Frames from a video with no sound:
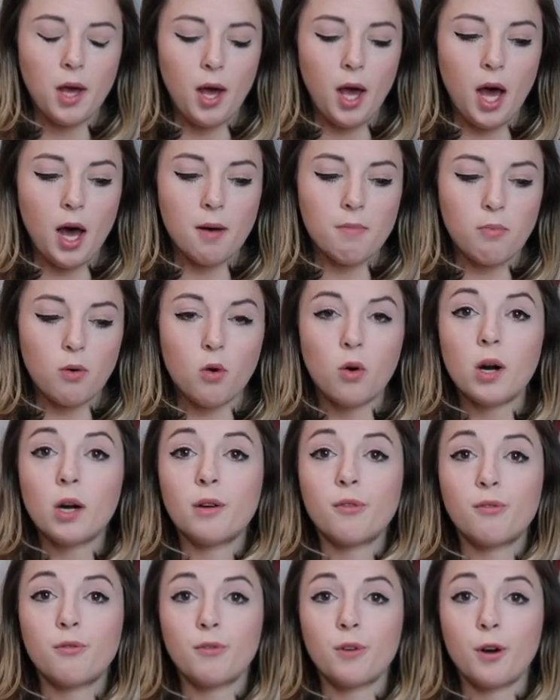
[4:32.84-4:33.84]
a
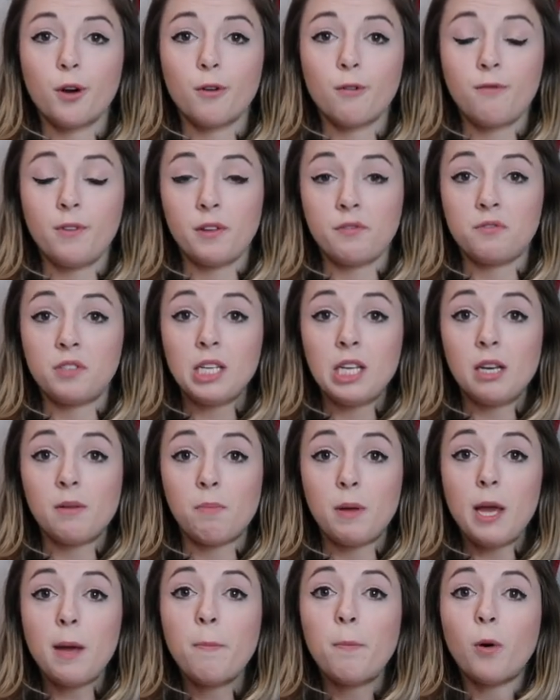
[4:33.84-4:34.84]
board for 15
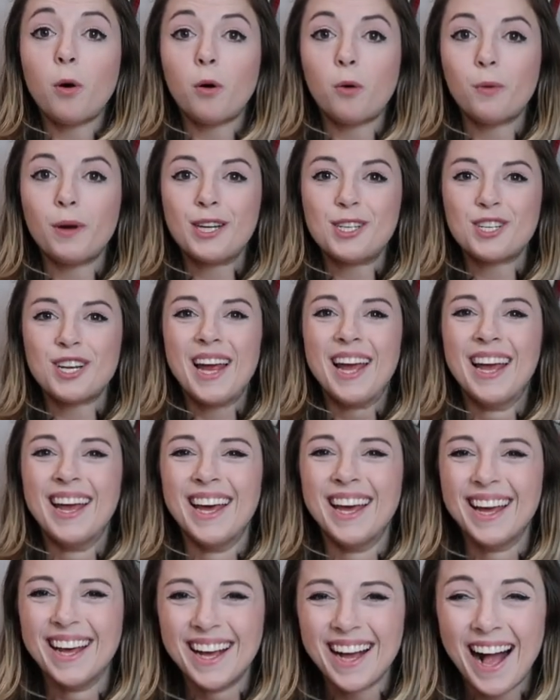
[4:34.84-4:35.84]
people, which
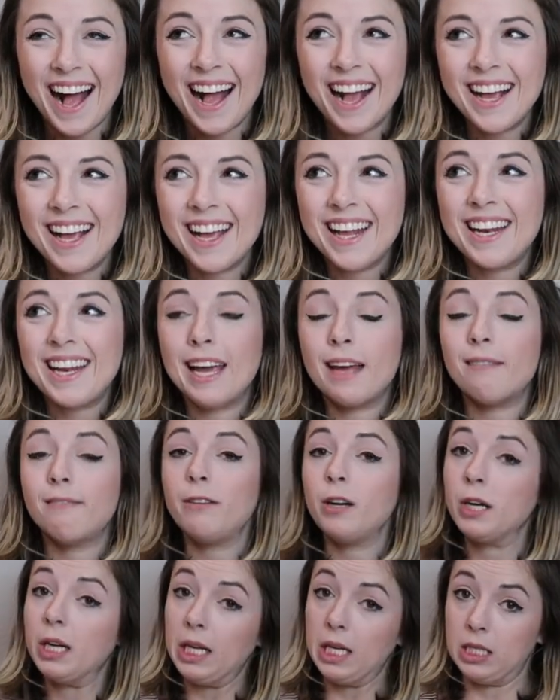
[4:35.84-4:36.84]
I can get
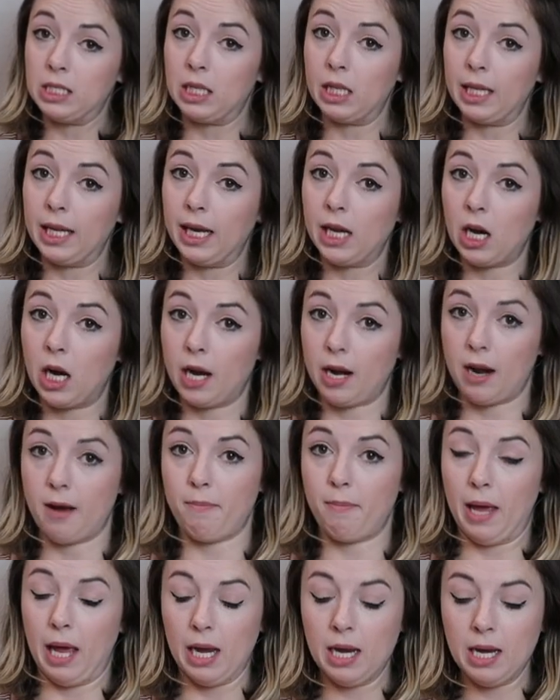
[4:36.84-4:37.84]
very easily caught
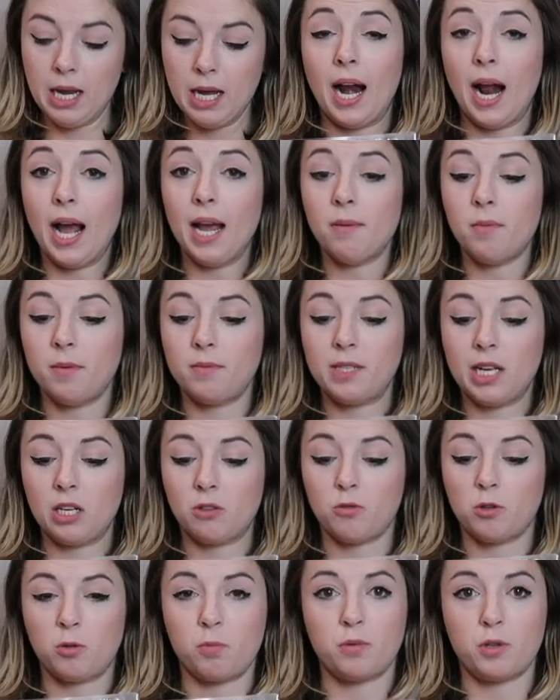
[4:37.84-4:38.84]
up in. And I am
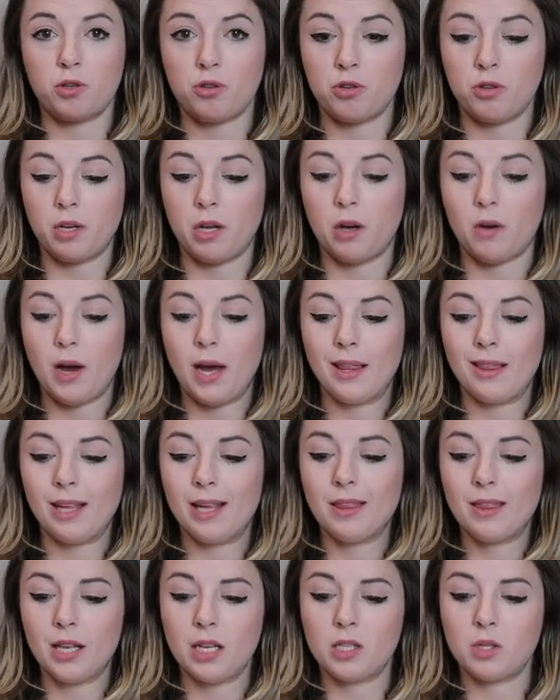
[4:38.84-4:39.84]
obsessed with prosciutto. I
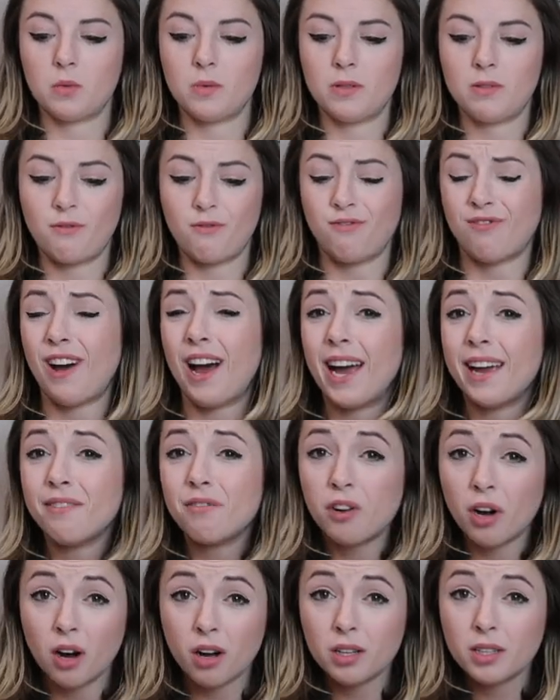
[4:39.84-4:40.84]
think this was
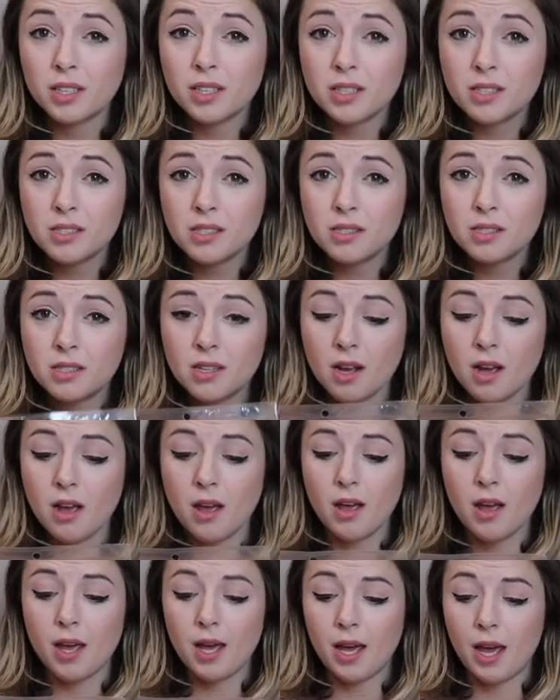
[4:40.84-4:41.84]
$5,
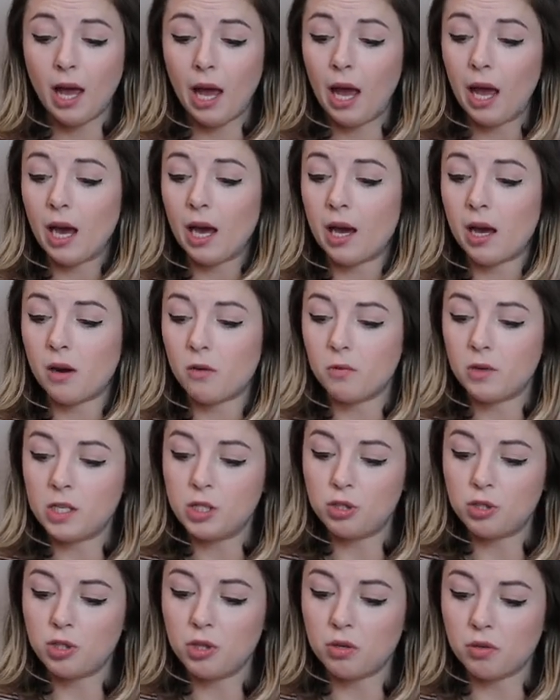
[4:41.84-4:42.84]
and
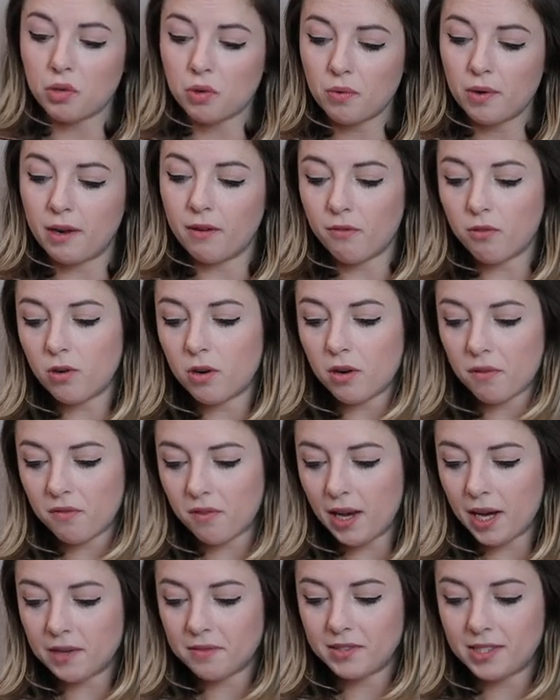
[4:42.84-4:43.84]
1, 2, 3, 4,
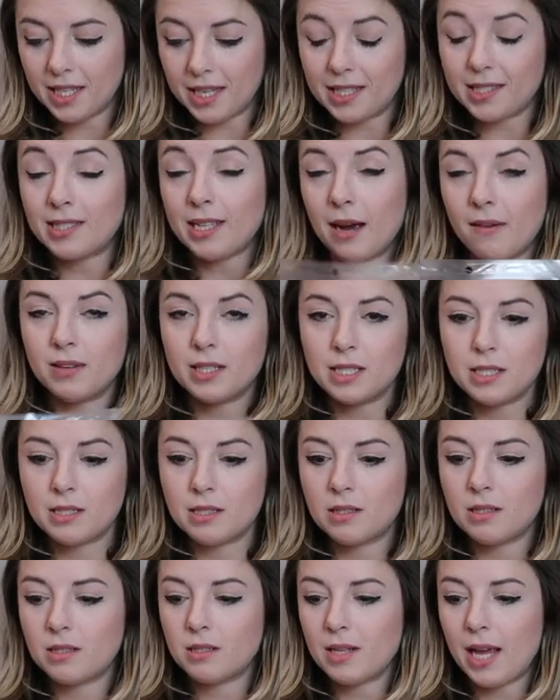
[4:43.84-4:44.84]
5, 6,
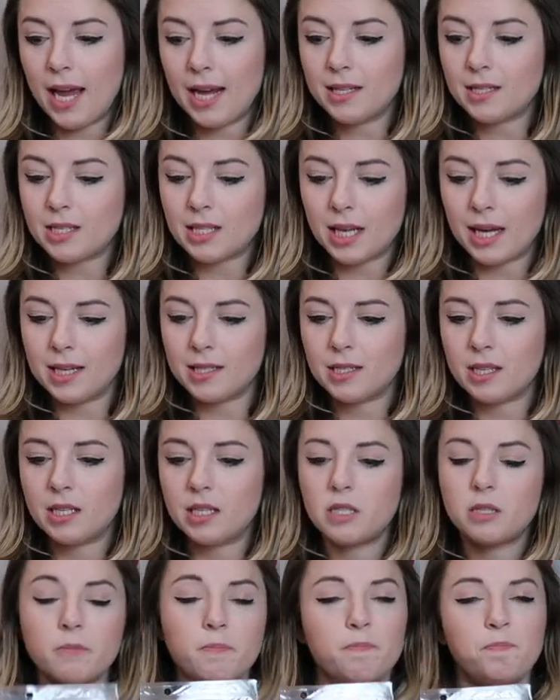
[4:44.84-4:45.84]
7, 8
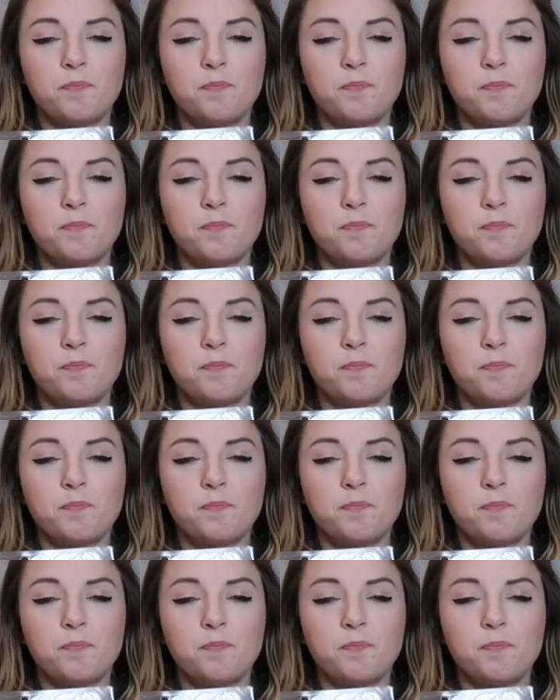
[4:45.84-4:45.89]
slices.